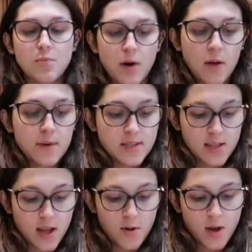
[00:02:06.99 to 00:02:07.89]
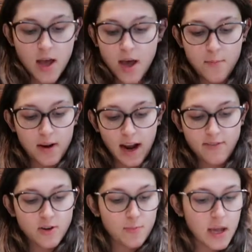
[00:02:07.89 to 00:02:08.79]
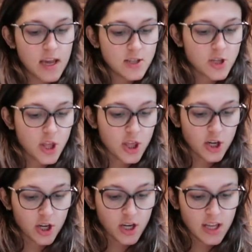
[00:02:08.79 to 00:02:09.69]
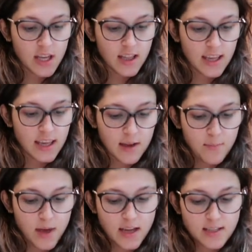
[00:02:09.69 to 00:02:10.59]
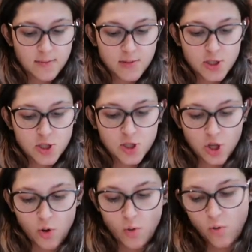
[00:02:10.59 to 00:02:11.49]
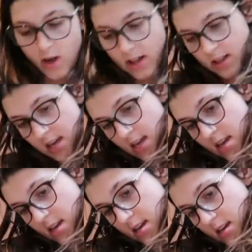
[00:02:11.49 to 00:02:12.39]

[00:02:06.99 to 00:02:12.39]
were probably slow, but after page 30, like it picked up so quickly.